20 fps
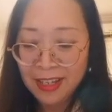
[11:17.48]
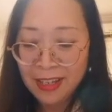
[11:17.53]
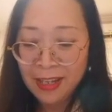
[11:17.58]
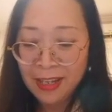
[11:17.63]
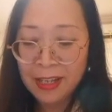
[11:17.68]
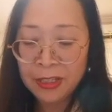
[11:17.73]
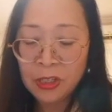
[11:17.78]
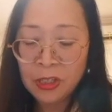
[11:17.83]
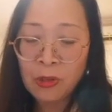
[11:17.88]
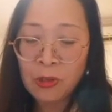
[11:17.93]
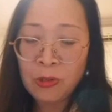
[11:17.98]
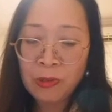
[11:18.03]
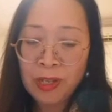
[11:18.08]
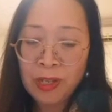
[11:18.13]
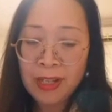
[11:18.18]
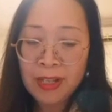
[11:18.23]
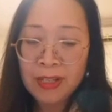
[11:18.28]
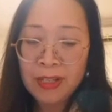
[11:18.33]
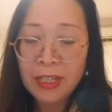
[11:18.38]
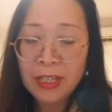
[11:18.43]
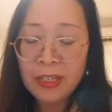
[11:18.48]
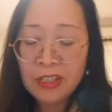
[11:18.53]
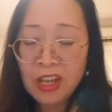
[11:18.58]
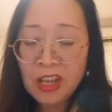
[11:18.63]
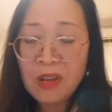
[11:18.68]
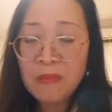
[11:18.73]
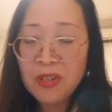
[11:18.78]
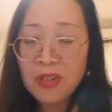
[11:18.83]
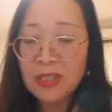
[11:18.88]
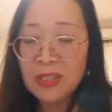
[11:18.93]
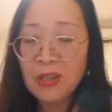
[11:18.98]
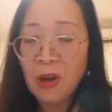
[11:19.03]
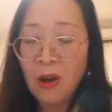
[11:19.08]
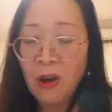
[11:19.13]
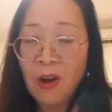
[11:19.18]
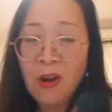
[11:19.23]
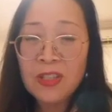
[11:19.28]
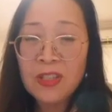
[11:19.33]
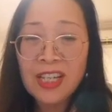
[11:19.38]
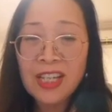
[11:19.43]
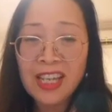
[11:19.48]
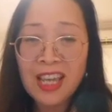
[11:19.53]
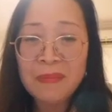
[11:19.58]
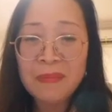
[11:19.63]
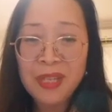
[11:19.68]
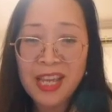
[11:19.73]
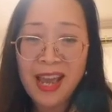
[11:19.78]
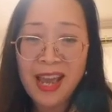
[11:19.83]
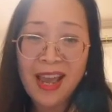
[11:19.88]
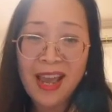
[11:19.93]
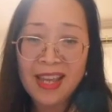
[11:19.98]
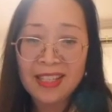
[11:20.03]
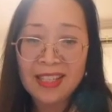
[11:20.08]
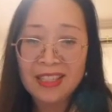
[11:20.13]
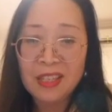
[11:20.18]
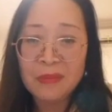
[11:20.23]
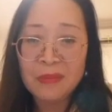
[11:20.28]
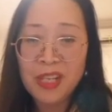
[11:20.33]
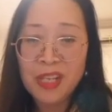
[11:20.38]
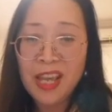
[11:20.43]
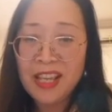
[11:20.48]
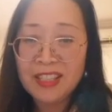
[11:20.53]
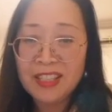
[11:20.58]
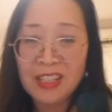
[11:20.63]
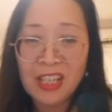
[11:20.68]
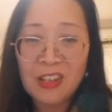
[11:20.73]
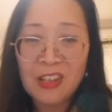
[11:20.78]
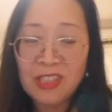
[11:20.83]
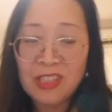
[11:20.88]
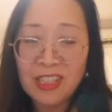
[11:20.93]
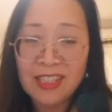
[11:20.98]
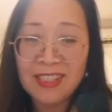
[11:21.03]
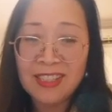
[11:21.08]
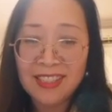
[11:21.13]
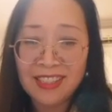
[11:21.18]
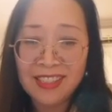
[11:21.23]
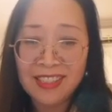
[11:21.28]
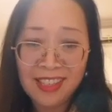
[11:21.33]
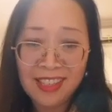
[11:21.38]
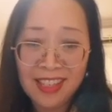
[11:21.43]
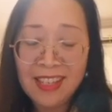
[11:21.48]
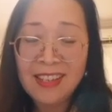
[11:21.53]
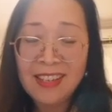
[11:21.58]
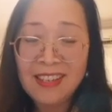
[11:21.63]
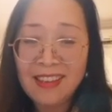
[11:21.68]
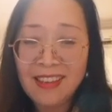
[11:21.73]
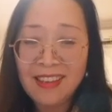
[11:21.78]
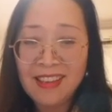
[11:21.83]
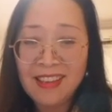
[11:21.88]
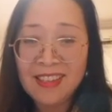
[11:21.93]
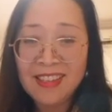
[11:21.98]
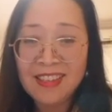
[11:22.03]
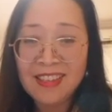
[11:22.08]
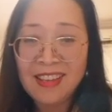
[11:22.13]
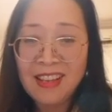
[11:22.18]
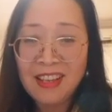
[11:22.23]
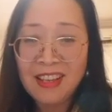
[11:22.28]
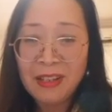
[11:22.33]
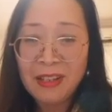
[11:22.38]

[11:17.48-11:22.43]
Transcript: Yeah, so in terms of all the KPIs, PSQ, DCC, yes,